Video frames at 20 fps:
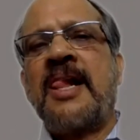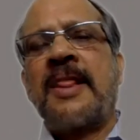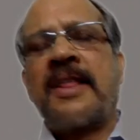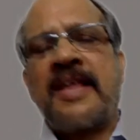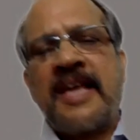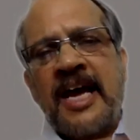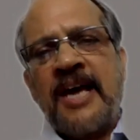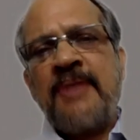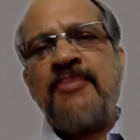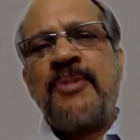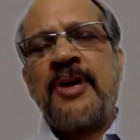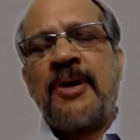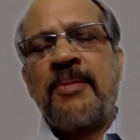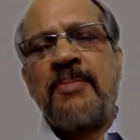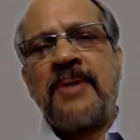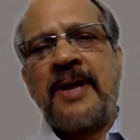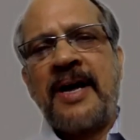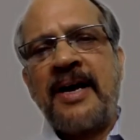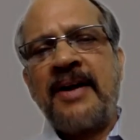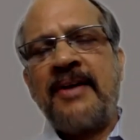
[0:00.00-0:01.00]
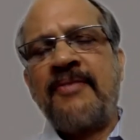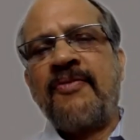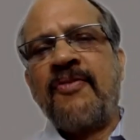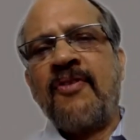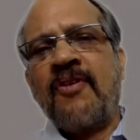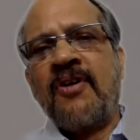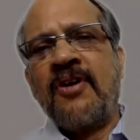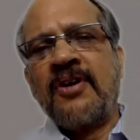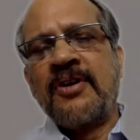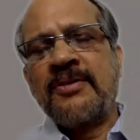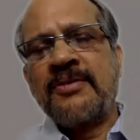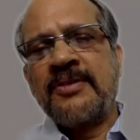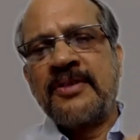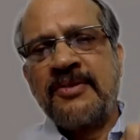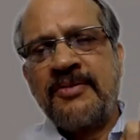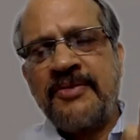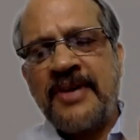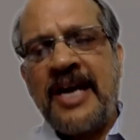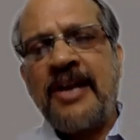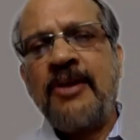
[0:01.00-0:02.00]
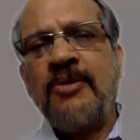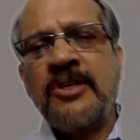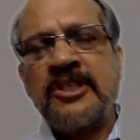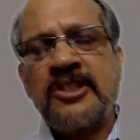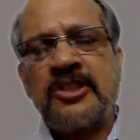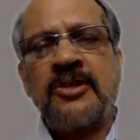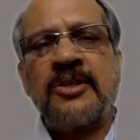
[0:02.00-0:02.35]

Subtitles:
can be applied for evaluation